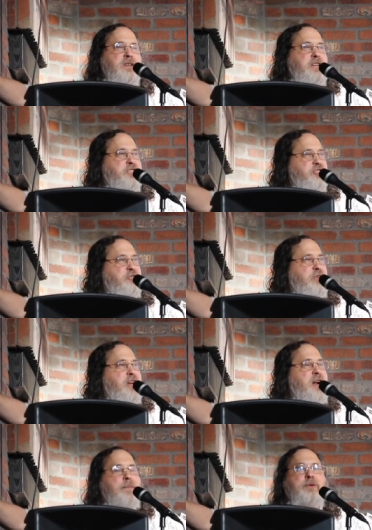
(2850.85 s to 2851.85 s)
it's a
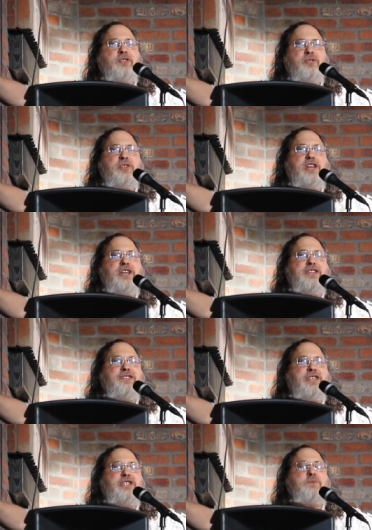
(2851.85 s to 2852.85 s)
great opportunity to
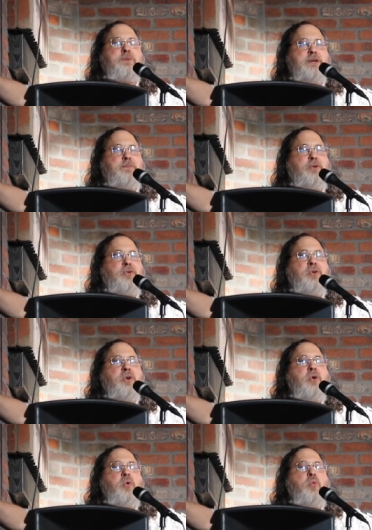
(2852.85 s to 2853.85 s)
teach
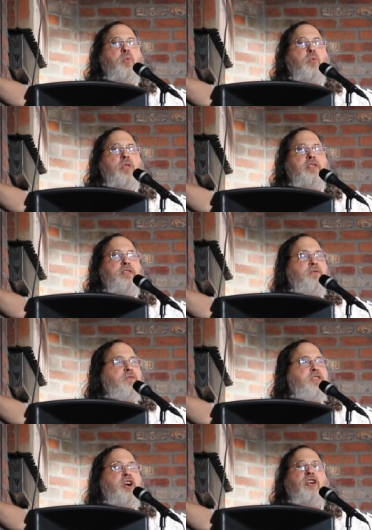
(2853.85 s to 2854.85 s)
people
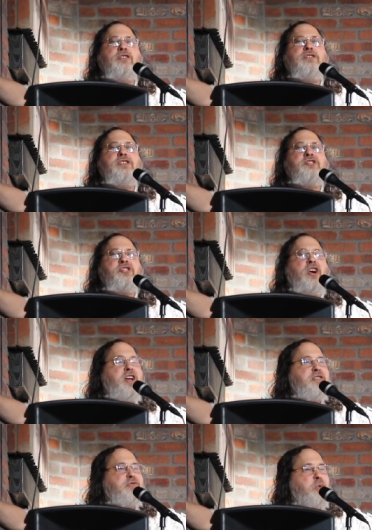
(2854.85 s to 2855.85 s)
the ugly
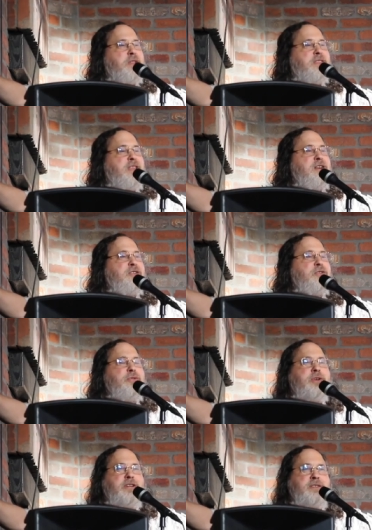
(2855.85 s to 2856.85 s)
side of what they are
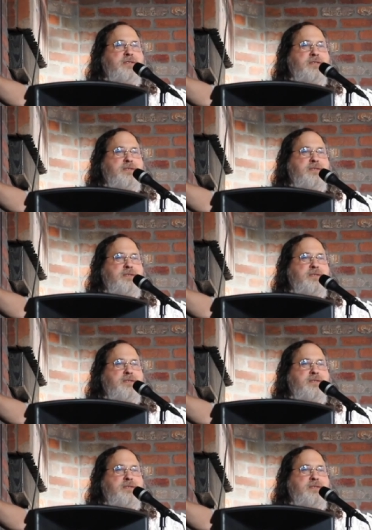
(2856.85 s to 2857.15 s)
doing.